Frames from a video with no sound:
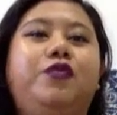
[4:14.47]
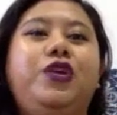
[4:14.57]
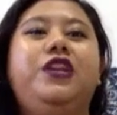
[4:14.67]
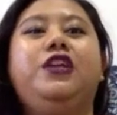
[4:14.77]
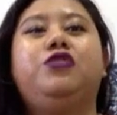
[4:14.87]

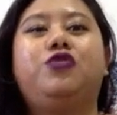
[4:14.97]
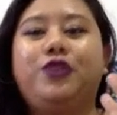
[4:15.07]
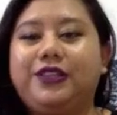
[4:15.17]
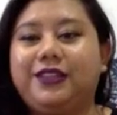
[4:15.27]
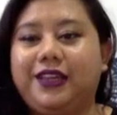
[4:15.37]
we need to
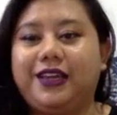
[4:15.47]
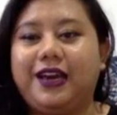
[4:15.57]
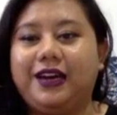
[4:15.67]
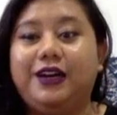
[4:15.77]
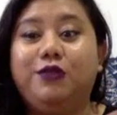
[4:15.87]
critique
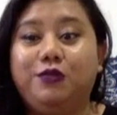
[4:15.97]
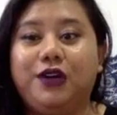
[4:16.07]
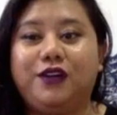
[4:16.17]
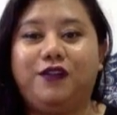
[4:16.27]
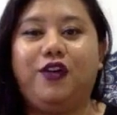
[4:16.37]
a
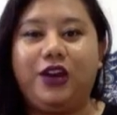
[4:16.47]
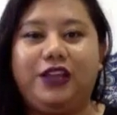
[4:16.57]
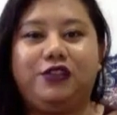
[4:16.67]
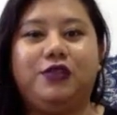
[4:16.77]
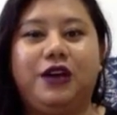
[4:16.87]
work for
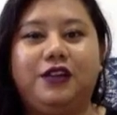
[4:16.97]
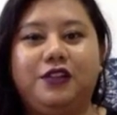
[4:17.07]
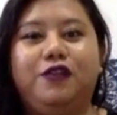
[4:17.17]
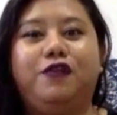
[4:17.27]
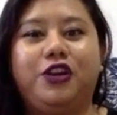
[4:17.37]
it,
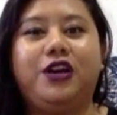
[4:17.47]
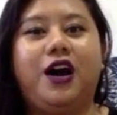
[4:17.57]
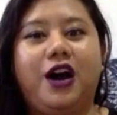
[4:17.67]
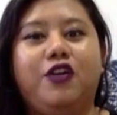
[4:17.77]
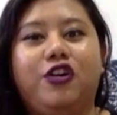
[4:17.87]
for the
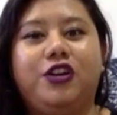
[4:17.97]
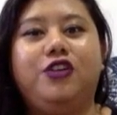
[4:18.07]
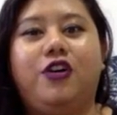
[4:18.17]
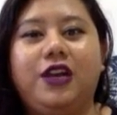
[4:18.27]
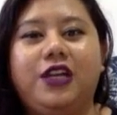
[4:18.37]
art or the
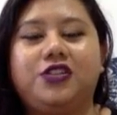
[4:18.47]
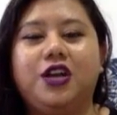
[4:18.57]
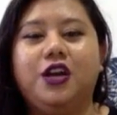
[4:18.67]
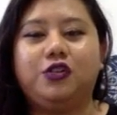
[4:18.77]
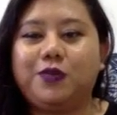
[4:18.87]
knowledge
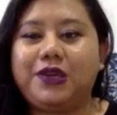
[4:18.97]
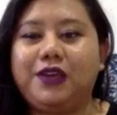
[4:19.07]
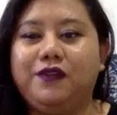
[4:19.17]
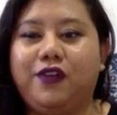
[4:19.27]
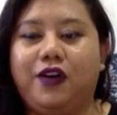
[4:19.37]
to
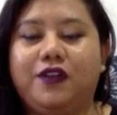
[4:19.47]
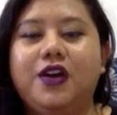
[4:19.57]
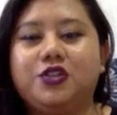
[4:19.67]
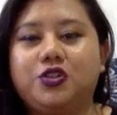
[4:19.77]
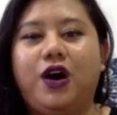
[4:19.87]
be evolved.
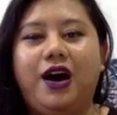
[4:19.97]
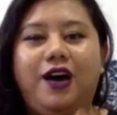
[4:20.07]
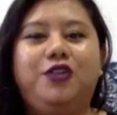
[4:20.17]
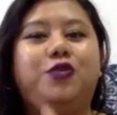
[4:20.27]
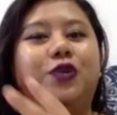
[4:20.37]
So
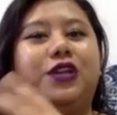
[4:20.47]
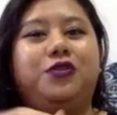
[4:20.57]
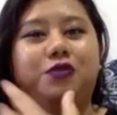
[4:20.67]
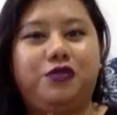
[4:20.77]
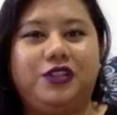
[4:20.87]
how do we
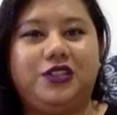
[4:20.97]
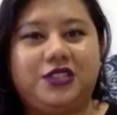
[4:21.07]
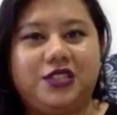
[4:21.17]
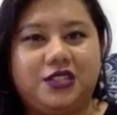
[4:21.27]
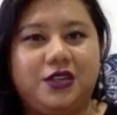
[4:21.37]
do
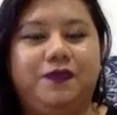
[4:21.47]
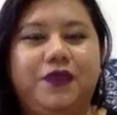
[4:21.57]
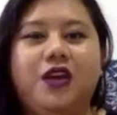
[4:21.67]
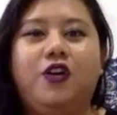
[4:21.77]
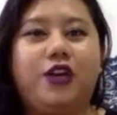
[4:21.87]
criticism?
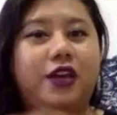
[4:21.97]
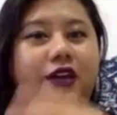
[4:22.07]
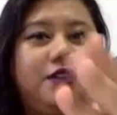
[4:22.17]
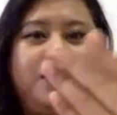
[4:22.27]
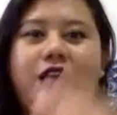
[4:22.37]

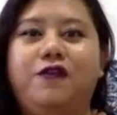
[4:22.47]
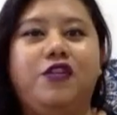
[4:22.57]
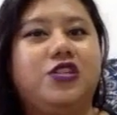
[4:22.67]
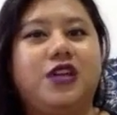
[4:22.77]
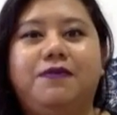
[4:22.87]
Okay, take
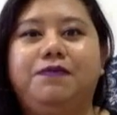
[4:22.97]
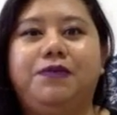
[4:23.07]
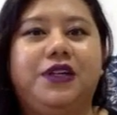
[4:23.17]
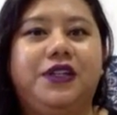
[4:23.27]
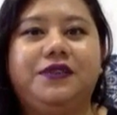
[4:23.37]
for
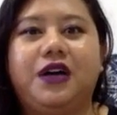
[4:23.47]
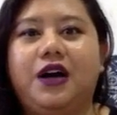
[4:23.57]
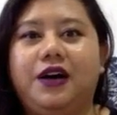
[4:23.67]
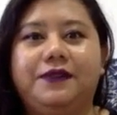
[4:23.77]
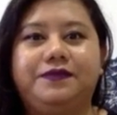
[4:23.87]
example,
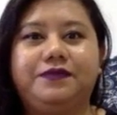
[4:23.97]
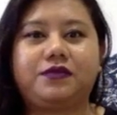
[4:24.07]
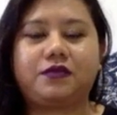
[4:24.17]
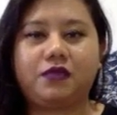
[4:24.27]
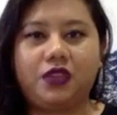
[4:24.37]

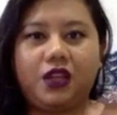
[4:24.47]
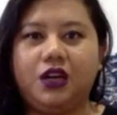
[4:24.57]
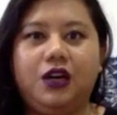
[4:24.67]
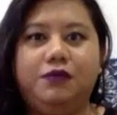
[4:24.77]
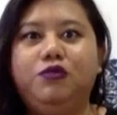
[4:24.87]

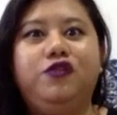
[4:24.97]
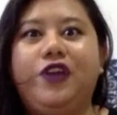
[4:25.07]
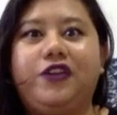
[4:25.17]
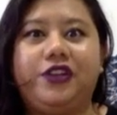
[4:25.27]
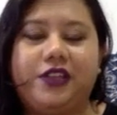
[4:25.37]
a
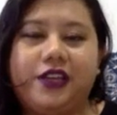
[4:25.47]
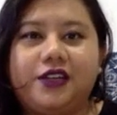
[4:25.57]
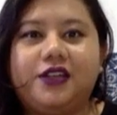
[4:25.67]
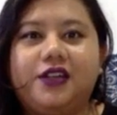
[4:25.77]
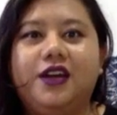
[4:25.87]
movie
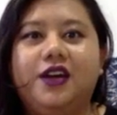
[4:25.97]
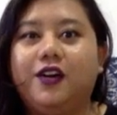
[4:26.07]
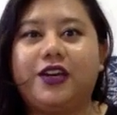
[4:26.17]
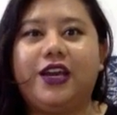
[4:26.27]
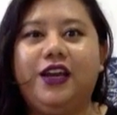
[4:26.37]
critic.
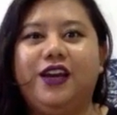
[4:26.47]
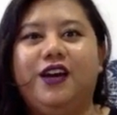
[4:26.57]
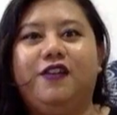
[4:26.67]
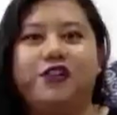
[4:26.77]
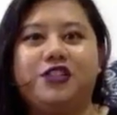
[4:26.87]
Okay,
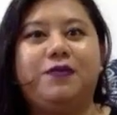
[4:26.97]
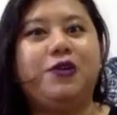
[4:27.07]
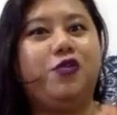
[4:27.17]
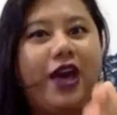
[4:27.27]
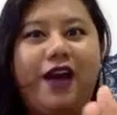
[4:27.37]
for
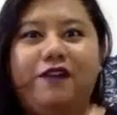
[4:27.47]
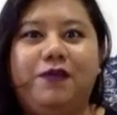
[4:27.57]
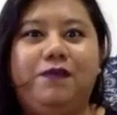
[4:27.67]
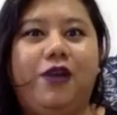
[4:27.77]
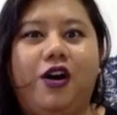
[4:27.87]
example, you have
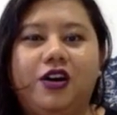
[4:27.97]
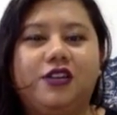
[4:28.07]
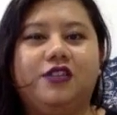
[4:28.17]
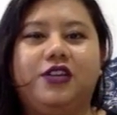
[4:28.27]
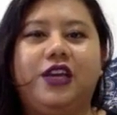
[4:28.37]
a
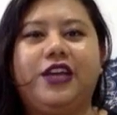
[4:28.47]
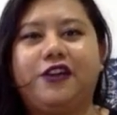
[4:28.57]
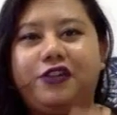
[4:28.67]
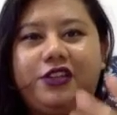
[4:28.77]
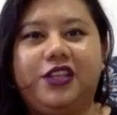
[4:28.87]
blog, okay,
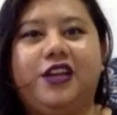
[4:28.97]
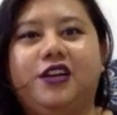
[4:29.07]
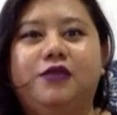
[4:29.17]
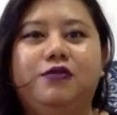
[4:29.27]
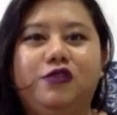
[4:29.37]
that
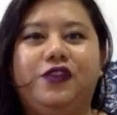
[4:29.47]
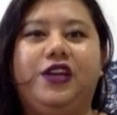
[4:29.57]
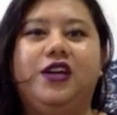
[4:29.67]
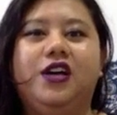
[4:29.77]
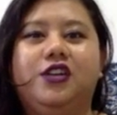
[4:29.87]
critique a
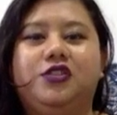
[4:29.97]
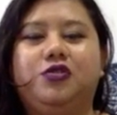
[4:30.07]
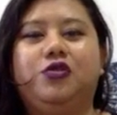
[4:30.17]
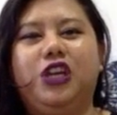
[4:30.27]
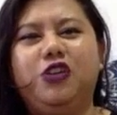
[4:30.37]
movie.
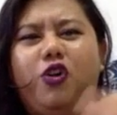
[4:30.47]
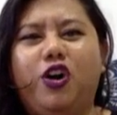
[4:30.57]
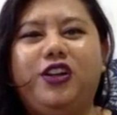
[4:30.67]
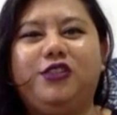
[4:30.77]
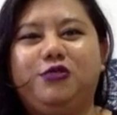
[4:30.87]
So in
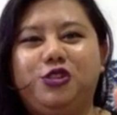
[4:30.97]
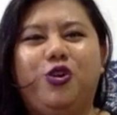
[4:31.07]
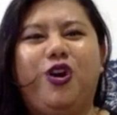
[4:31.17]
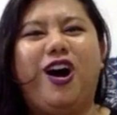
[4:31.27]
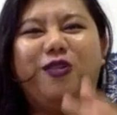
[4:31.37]
order to
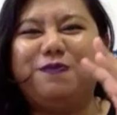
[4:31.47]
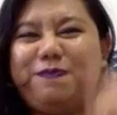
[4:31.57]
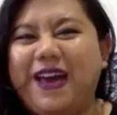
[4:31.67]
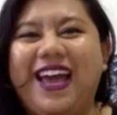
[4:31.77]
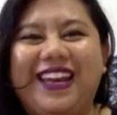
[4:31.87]
show
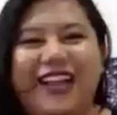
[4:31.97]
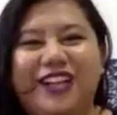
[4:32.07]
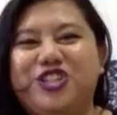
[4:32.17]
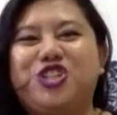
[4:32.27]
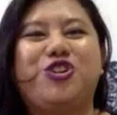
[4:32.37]
how bad
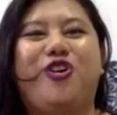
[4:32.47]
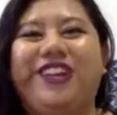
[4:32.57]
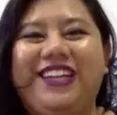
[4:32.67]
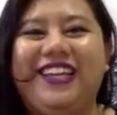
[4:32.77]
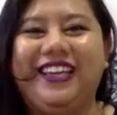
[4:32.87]
and
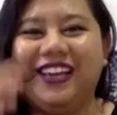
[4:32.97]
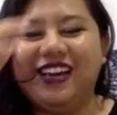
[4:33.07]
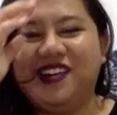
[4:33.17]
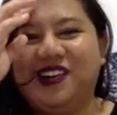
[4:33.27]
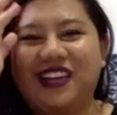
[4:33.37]
shoddy,
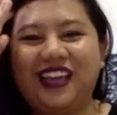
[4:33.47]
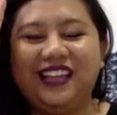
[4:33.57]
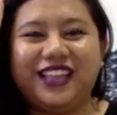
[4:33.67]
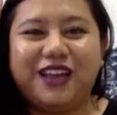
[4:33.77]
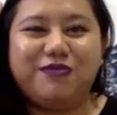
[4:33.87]

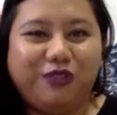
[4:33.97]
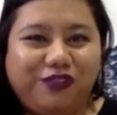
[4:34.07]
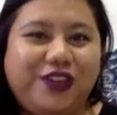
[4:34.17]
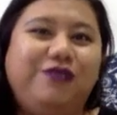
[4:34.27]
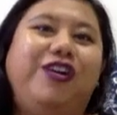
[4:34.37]
okay, that
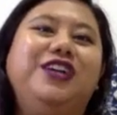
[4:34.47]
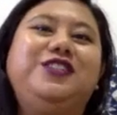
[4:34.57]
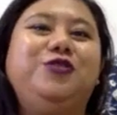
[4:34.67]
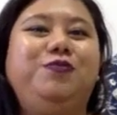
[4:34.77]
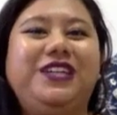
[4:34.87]
movie
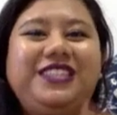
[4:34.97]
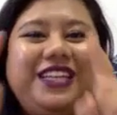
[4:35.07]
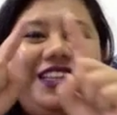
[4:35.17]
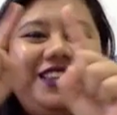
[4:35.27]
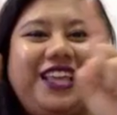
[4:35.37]
was, you
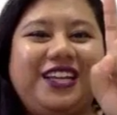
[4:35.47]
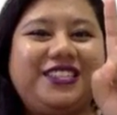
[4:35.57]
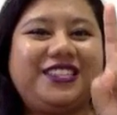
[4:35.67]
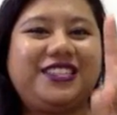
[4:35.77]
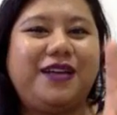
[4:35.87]
basically
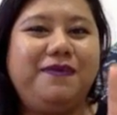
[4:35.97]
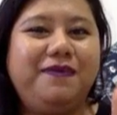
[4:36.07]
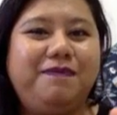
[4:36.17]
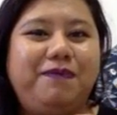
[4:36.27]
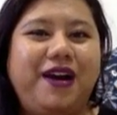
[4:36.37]
take
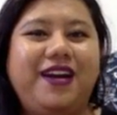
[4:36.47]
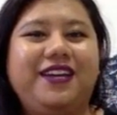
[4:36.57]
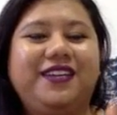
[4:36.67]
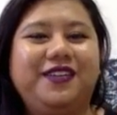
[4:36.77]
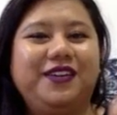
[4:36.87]
some
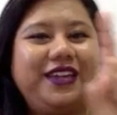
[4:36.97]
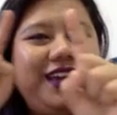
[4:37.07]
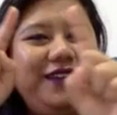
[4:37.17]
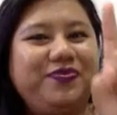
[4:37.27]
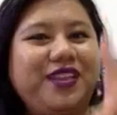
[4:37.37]
part,
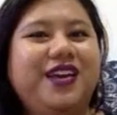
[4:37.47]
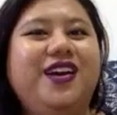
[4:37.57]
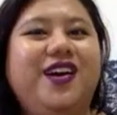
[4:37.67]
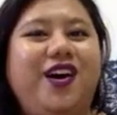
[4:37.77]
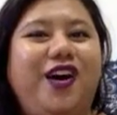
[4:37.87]
okay,
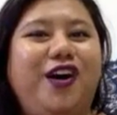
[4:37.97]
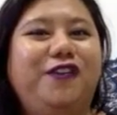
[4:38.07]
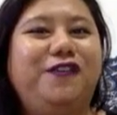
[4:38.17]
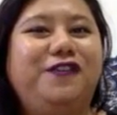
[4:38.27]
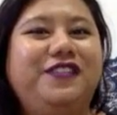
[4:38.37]

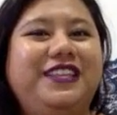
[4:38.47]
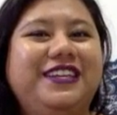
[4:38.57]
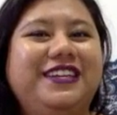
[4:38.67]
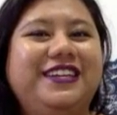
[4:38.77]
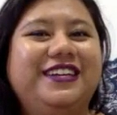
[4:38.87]
of
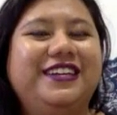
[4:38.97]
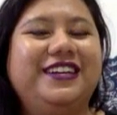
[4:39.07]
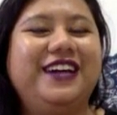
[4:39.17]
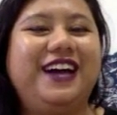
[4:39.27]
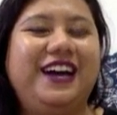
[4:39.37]

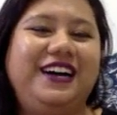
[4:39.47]
the